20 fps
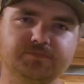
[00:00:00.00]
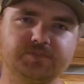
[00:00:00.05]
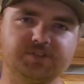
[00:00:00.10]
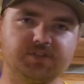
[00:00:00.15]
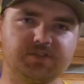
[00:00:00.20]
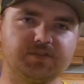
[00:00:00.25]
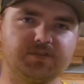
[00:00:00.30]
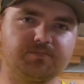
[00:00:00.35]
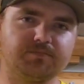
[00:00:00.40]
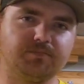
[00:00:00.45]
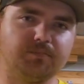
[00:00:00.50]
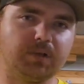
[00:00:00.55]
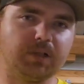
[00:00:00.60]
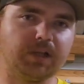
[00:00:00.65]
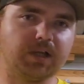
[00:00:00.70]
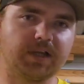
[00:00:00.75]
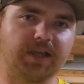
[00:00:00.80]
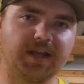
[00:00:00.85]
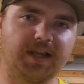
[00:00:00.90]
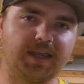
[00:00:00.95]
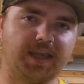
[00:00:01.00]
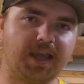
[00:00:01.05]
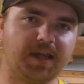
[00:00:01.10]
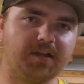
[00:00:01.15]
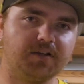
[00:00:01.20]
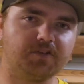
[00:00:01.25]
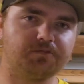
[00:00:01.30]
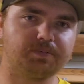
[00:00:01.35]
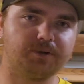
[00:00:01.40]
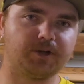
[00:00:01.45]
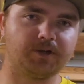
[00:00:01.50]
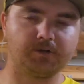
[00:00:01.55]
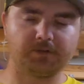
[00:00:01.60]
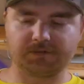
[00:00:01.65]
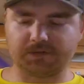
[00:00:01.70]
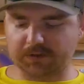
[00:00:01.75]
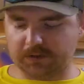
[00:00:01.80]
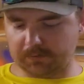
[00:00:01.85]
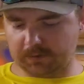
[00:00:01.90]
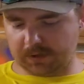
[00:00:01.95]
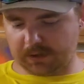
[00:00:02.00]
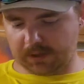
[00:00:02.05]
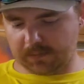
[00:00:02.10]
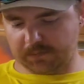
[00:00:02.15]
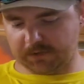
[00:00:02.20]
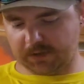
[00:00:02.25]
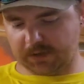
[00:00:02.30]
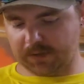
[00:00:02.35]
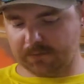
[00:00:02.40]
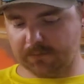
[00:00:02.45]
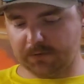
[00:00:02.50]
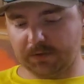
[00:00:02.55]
just look at a can of sprinkles, see what comes in it,